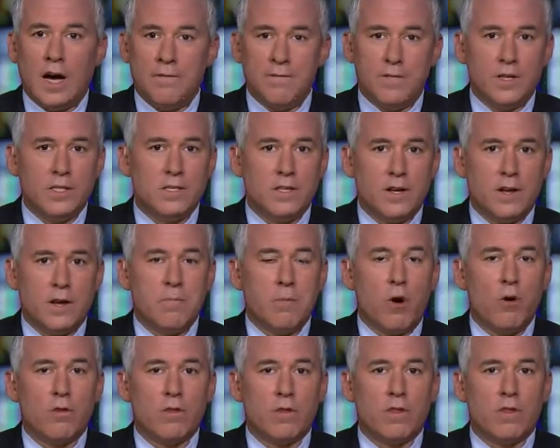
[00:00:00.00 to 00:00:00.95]
visited
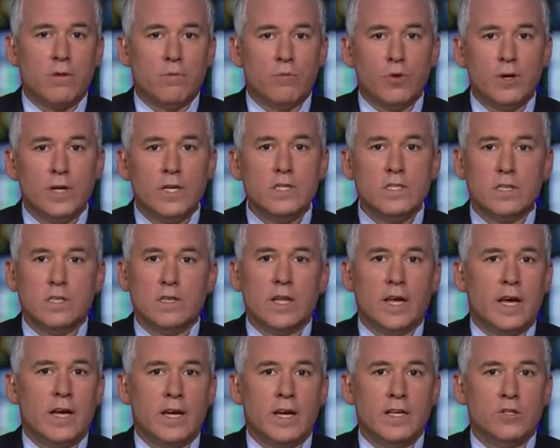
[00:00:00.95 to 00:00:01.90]
both of them
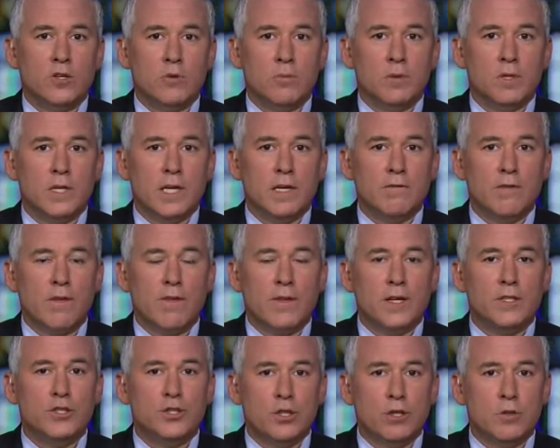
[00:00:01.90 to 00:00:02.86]
recently, and I do believe that
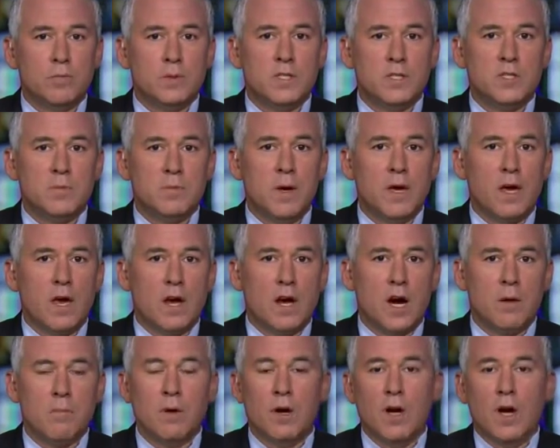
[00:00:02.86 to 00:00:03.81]
they should be speaking
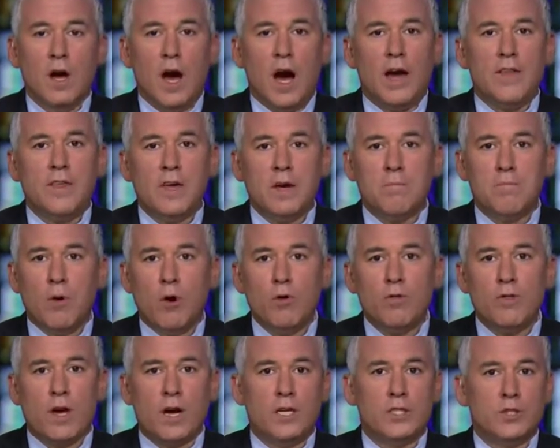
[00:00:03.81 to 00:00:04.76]
up. I think
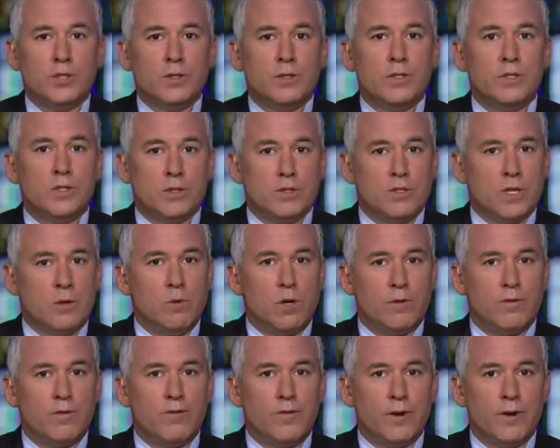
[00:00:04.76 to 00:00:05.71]
both countries are
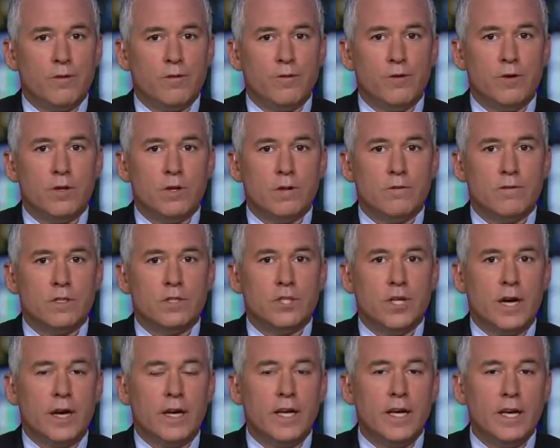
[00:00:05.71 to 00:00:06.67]
somewhat fearful of the
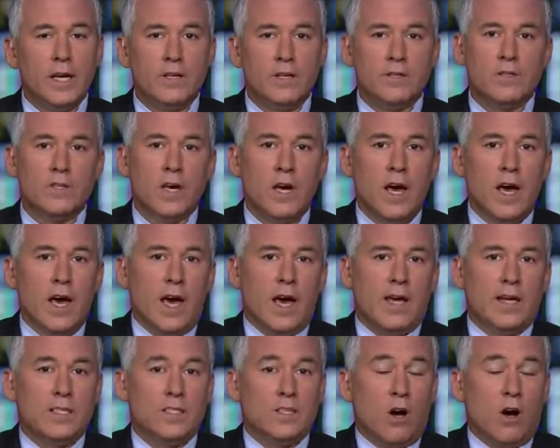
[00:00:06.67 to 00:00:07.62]
Chinese,
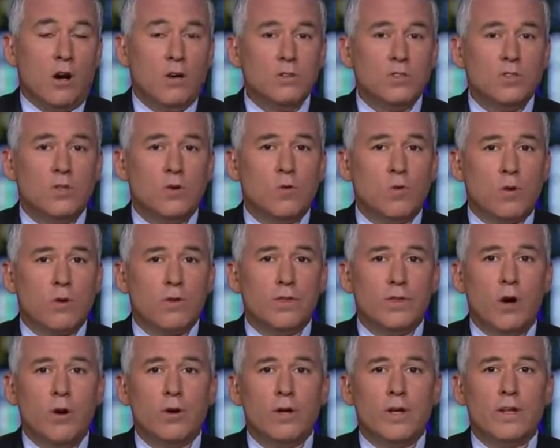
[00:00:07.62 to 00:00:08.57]
and it's also worth
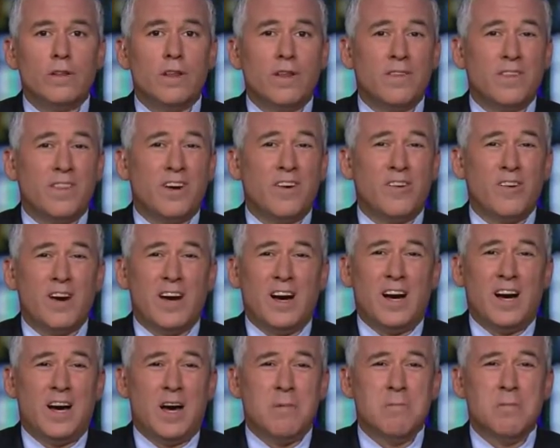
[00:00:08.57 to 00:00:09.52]
noting that they're
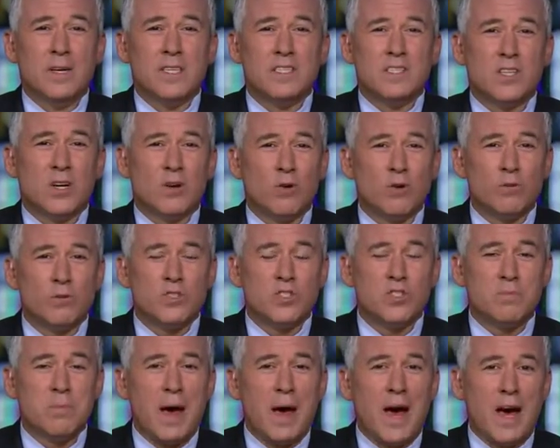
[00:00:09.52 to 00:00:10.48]
amidst their own
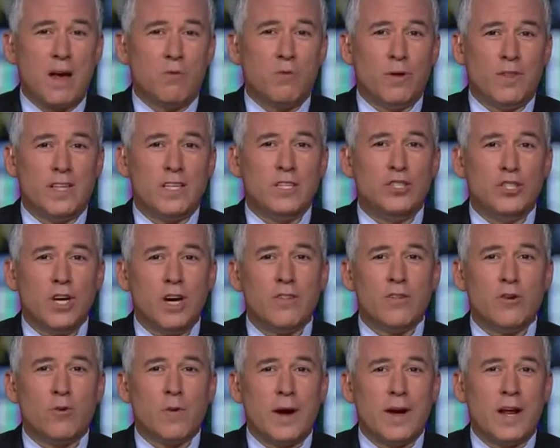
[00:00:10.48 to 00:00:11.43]
spat with each
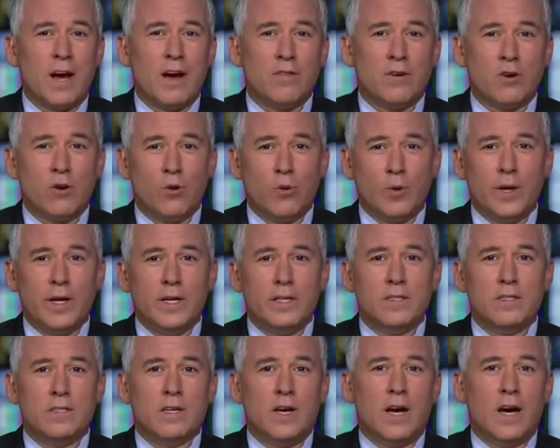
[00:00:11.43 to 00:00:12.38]
other right now. The
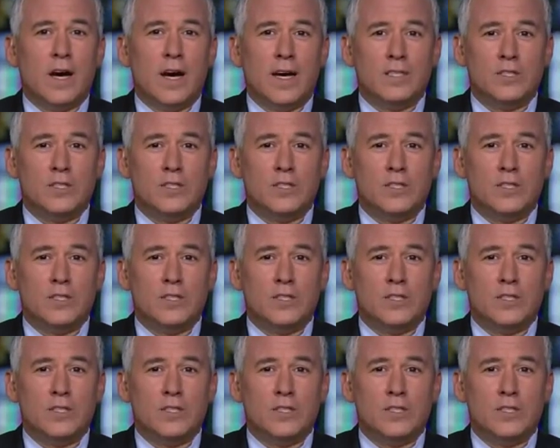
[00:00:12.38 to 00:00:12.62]
Koreans and